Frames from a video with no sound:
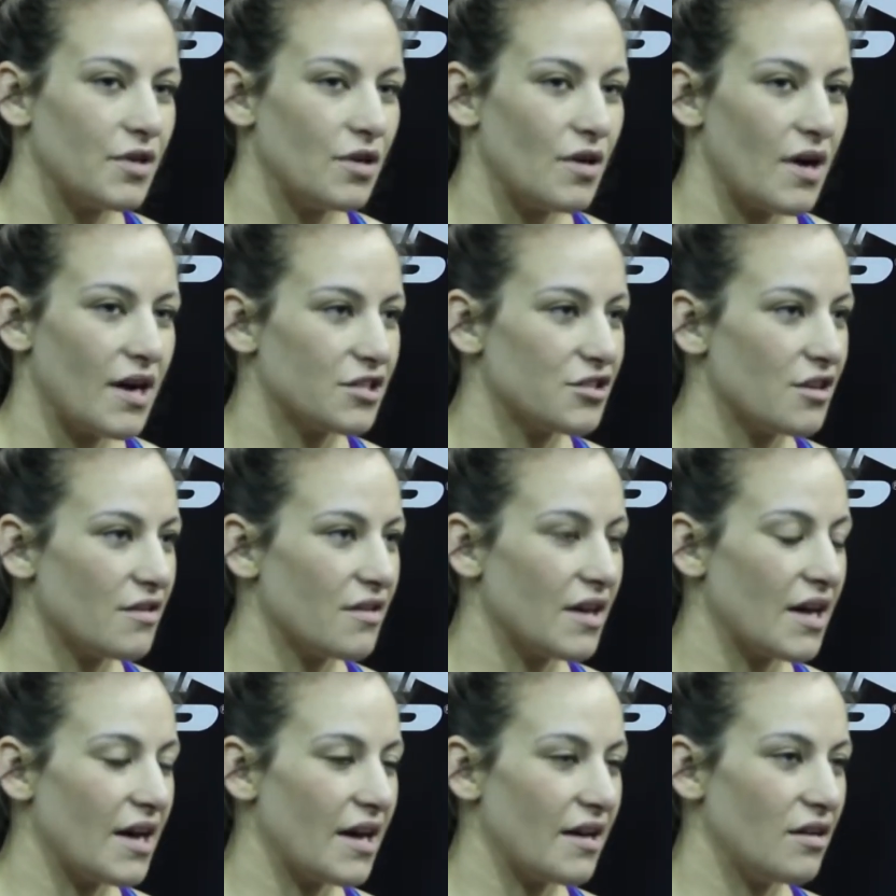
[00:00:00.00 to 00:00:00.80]
You know, I
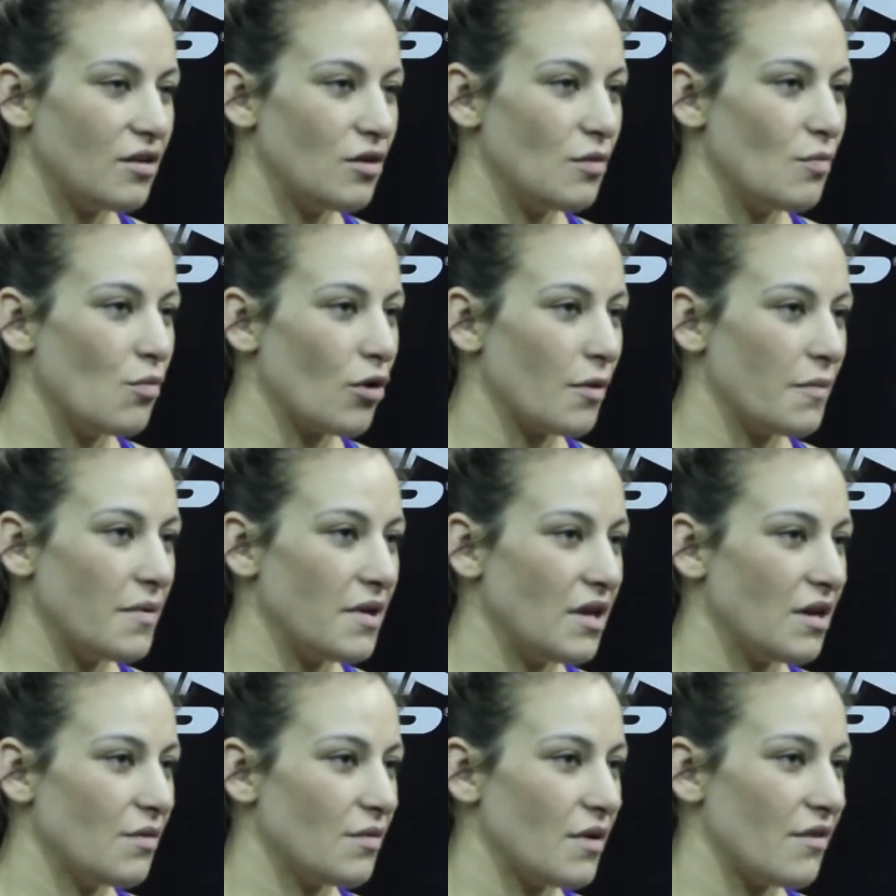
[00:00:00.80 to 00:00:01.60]
actually think I had to do more
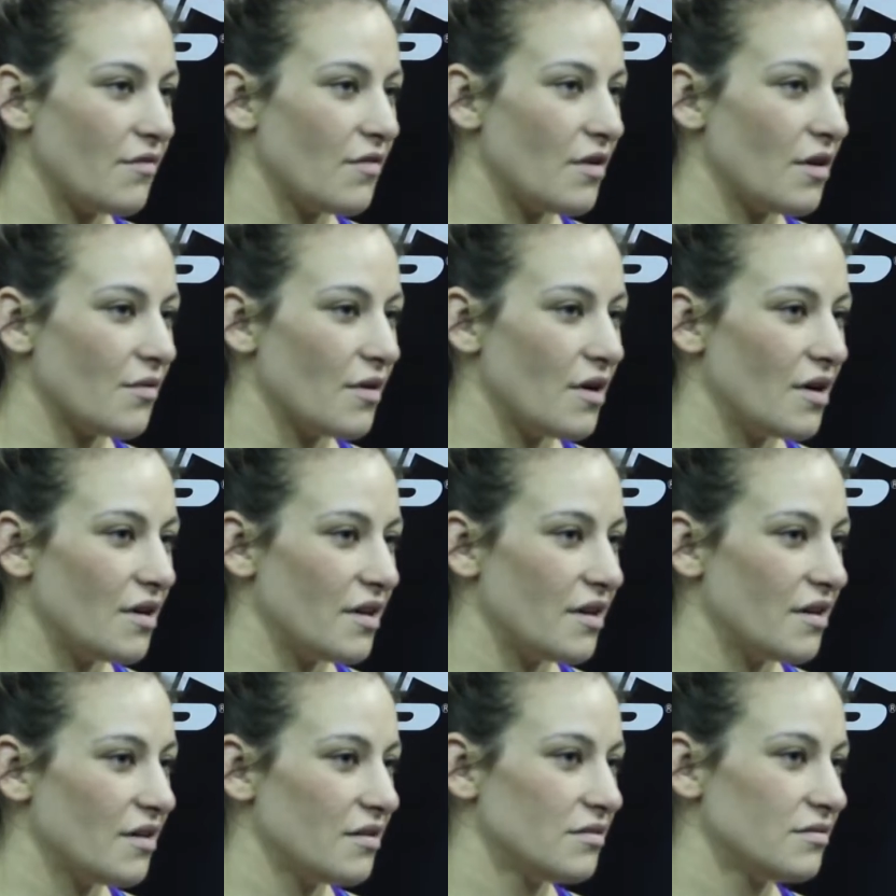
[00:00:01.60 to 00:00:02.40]
media when I fought
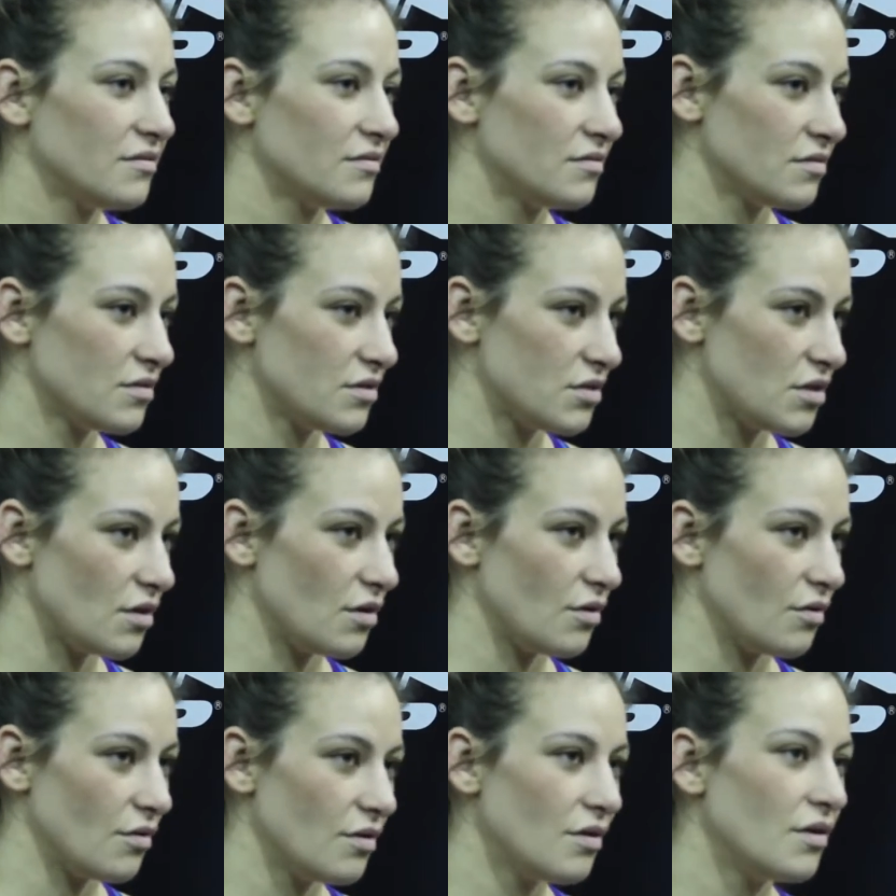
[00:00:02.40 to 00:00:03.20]
Ronda.
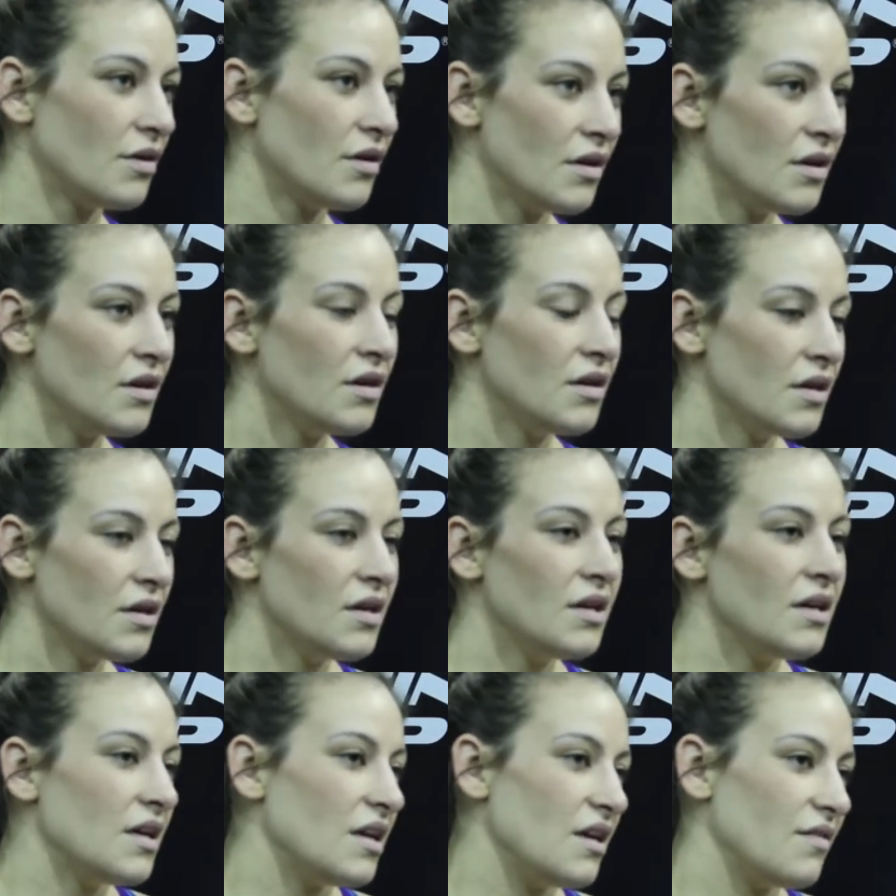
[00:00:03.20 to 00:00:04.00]
So
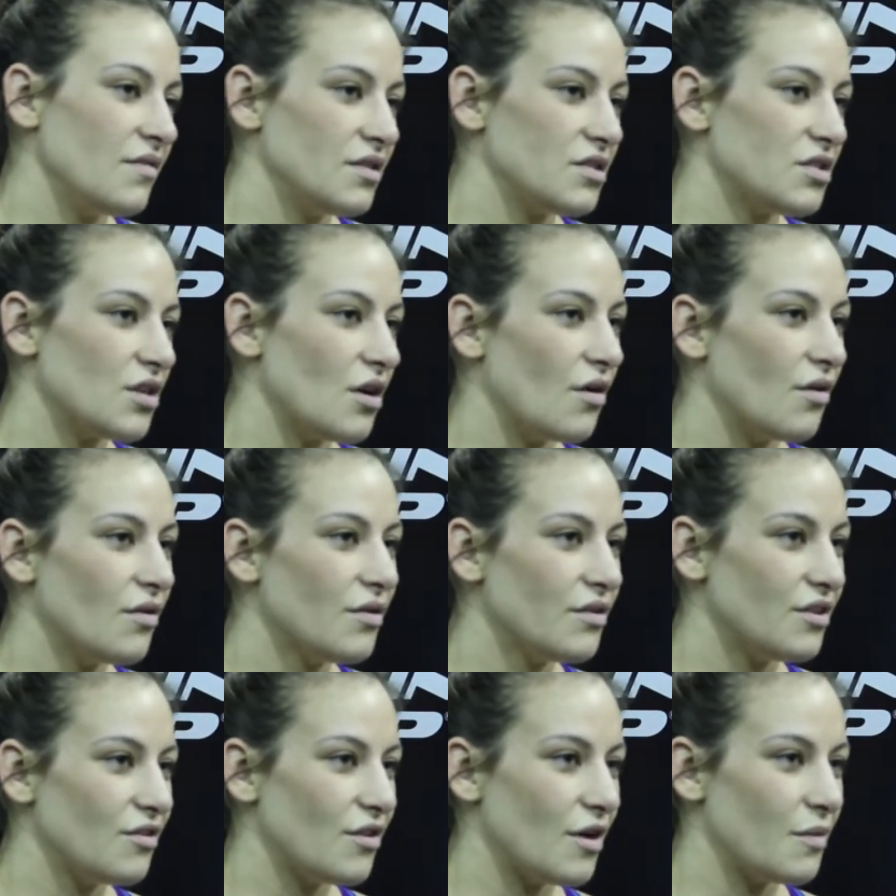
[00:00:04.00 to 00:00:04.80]
even
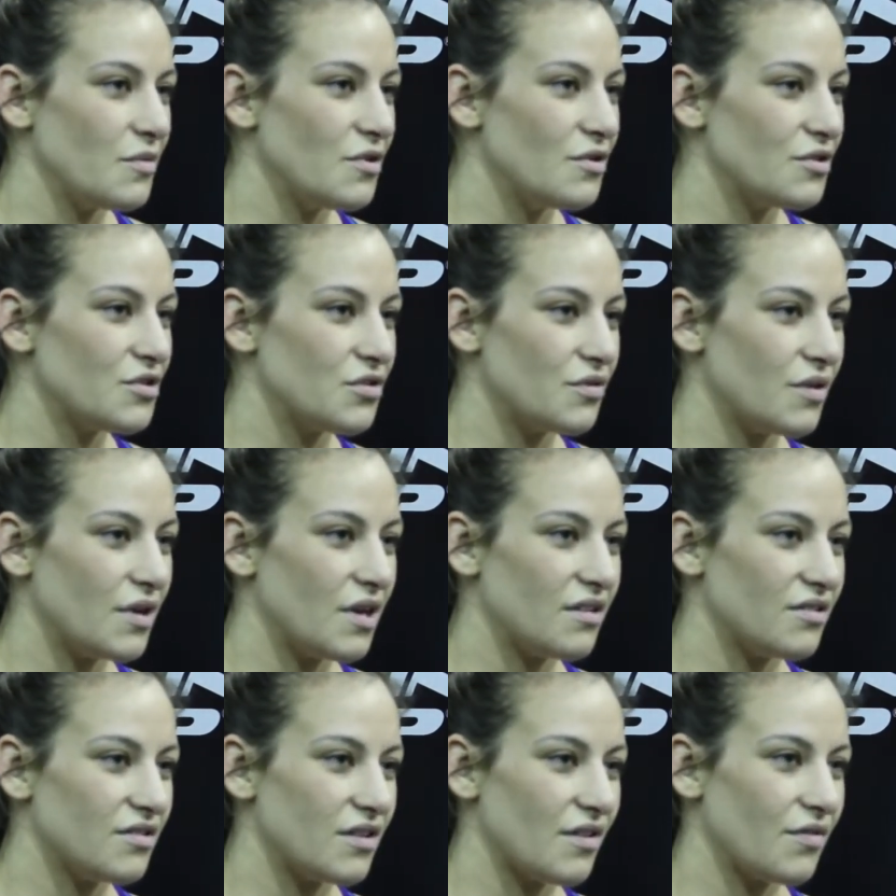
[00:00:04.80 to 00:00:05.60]
so, you know, I'm used to
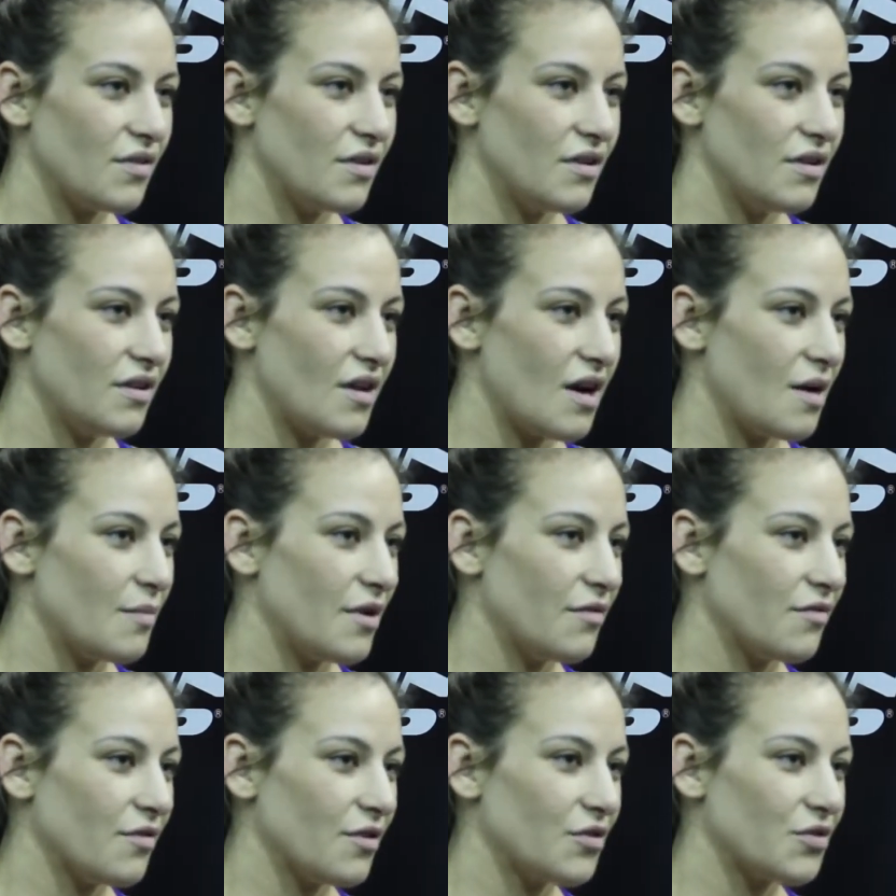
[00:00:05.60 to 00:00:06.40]
it. It's definitely not
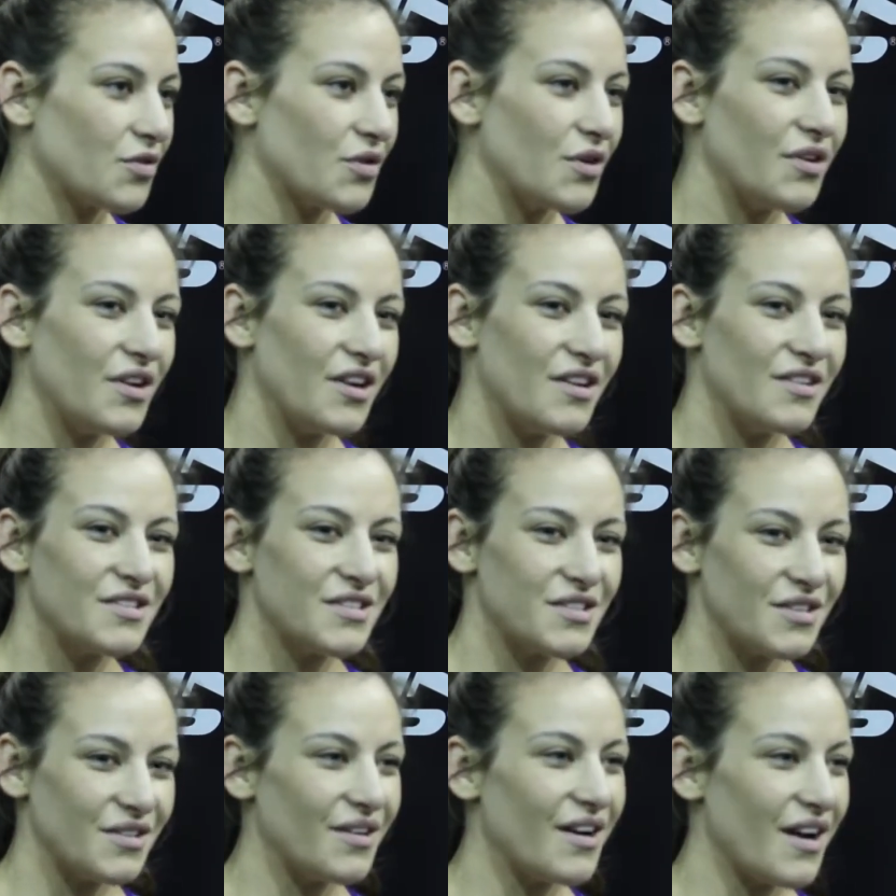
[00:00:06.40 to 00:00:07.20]
my first
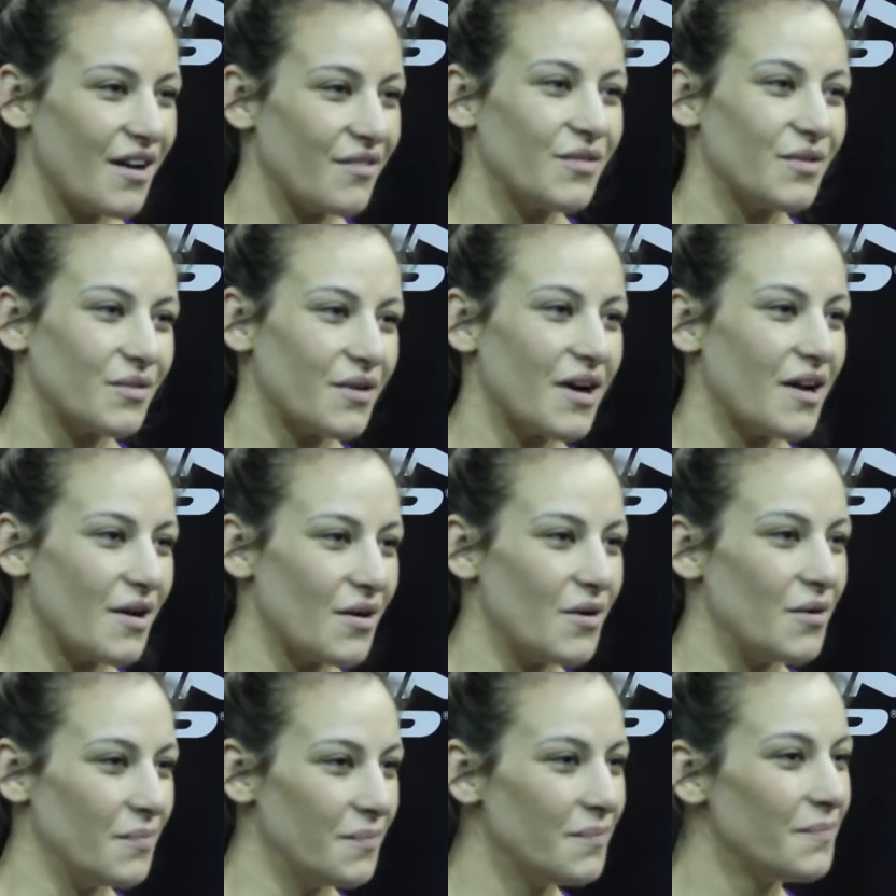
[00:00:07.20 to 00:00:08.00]
rodeo, so I feel right
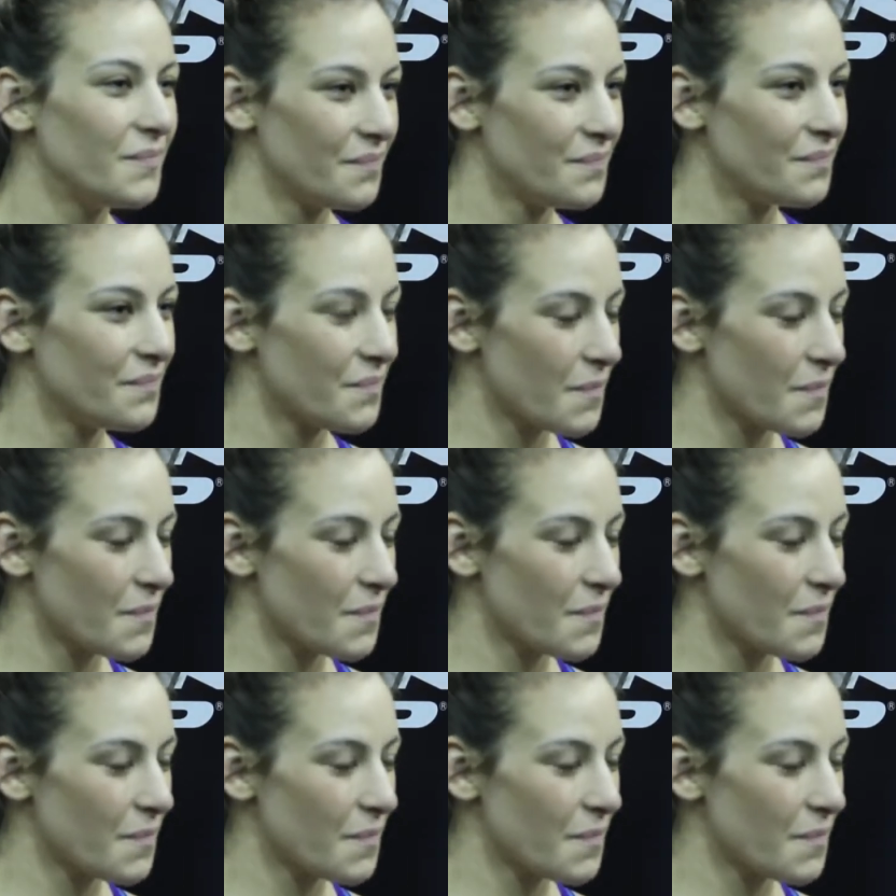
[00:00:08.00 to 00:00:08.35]
at home.